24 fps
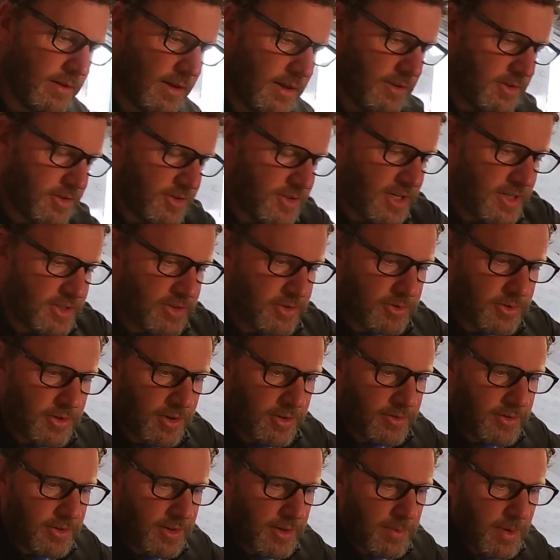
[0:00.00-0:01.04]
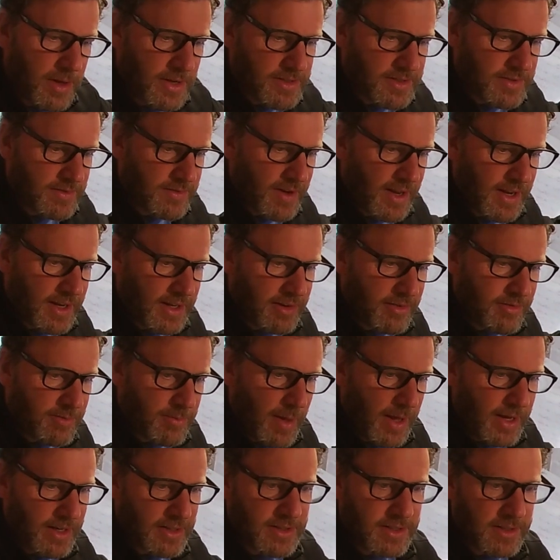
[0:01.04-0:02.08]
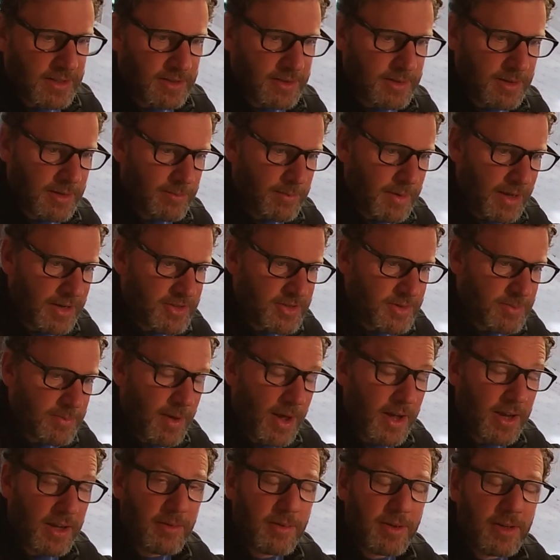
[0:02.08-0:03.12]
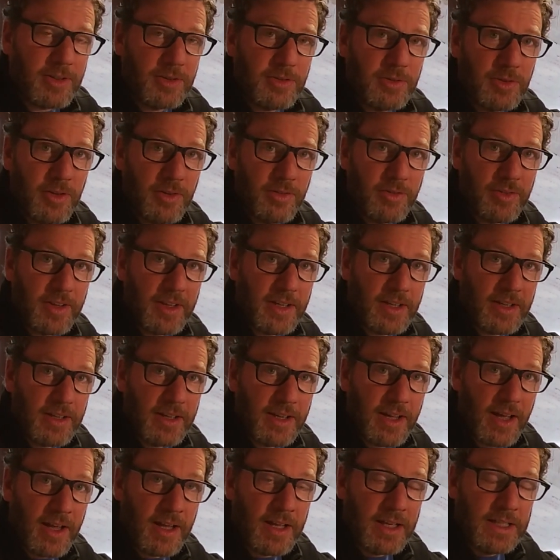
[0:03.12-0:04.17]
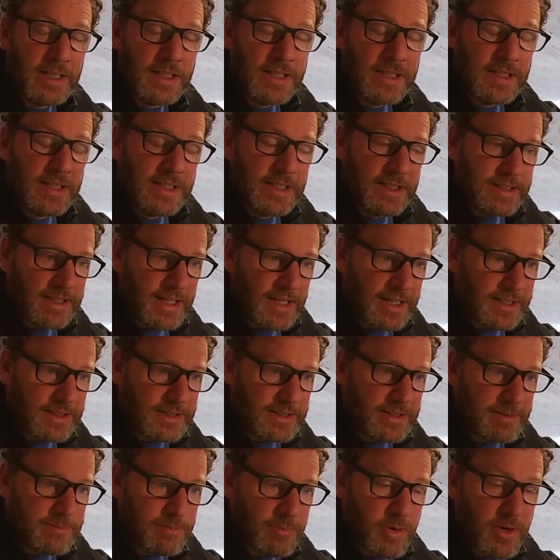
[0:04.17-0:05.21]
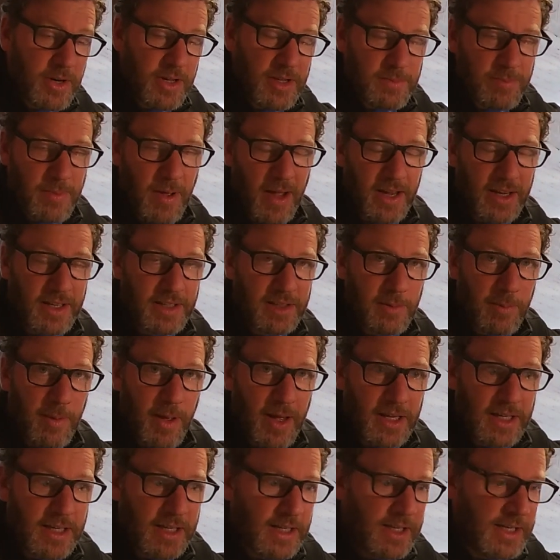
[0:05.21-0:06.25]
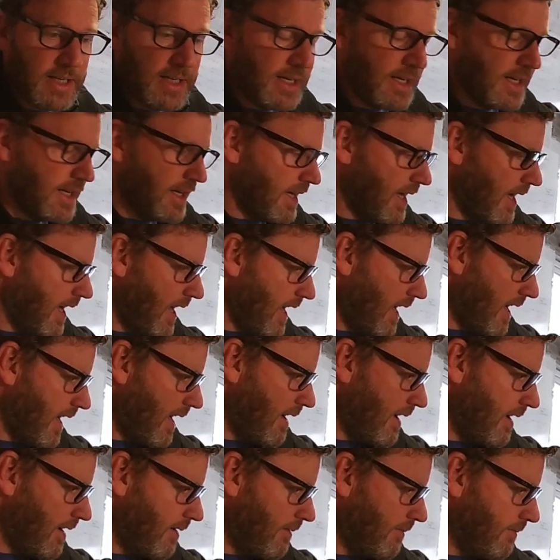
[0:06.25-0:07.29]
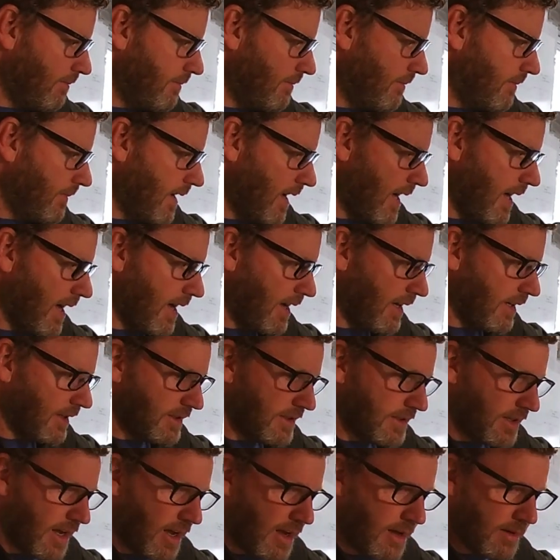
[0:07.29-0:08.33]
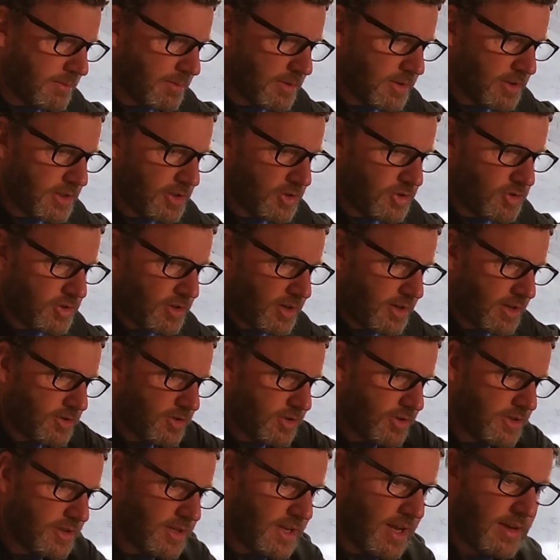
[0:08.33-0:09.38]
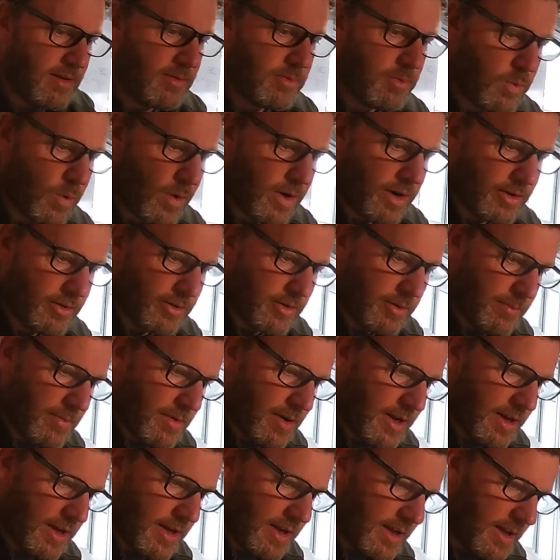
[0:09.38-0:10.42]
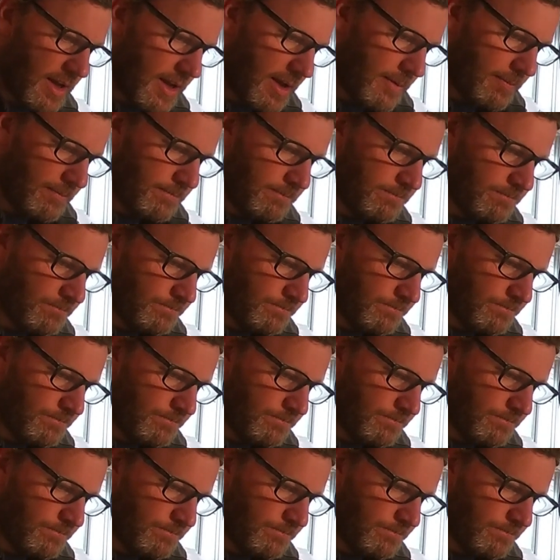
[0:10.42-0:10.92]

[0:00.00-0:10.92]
I just need to run the positive negative back to the battery pack. I'm going to run the that Prius pack in the back, and I'm going to try and just wire up my